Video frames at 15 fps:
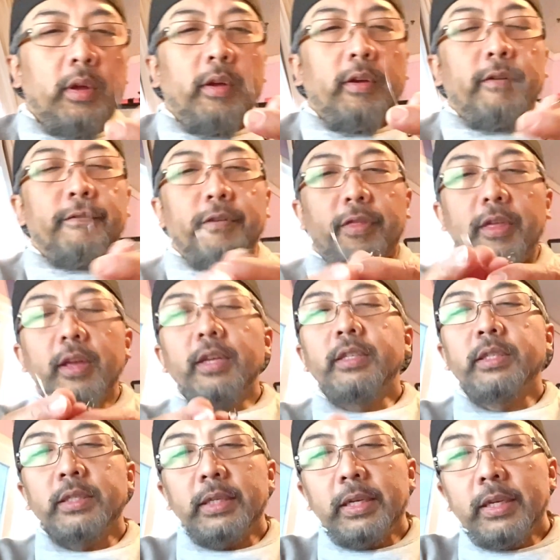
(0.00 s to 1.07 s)
for
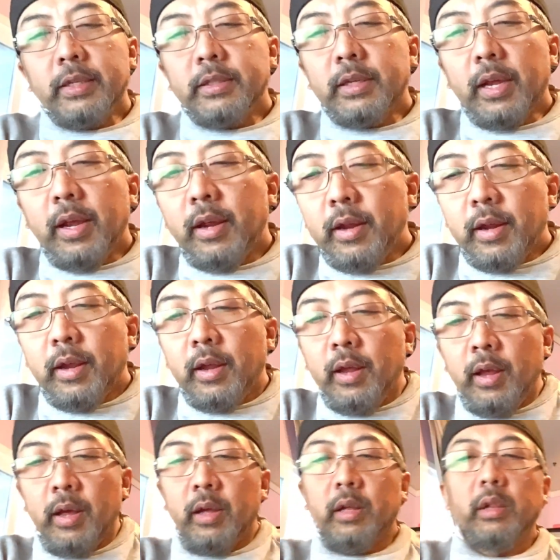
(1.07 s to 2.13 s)
this is a
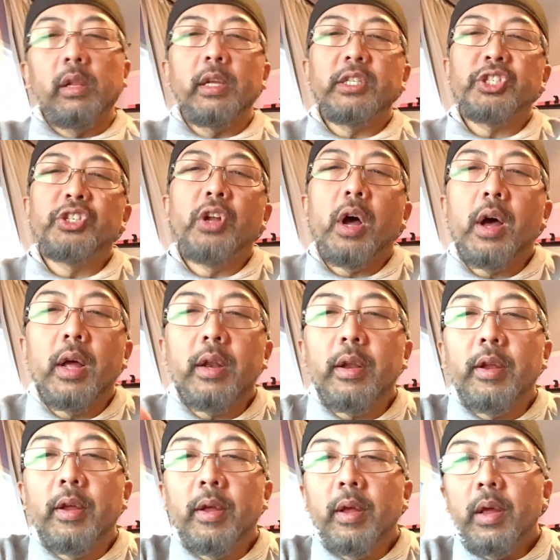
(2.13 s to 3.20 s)
clinch knot,
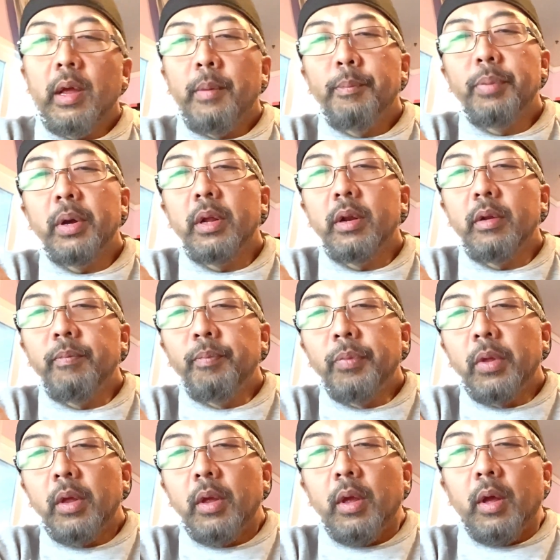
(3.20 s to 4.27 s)
but
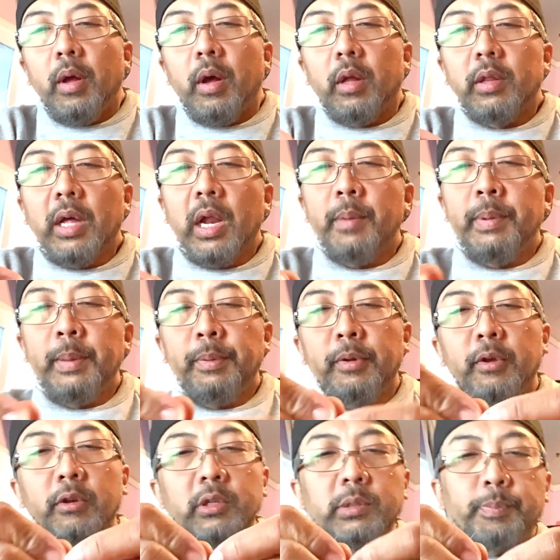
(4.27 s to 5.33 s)
a lot of people
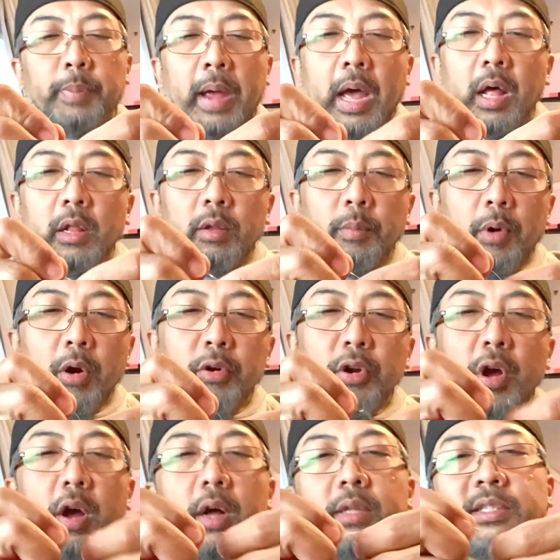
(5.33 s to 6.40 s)
use Palomar
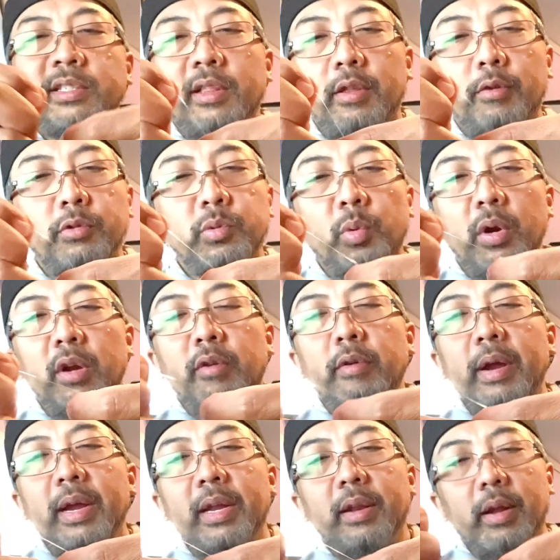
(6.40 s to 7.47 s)
knots. Those work
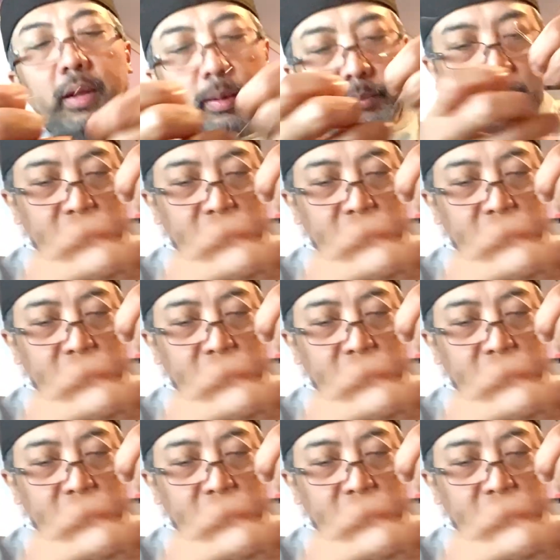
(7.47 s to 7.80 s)
great. I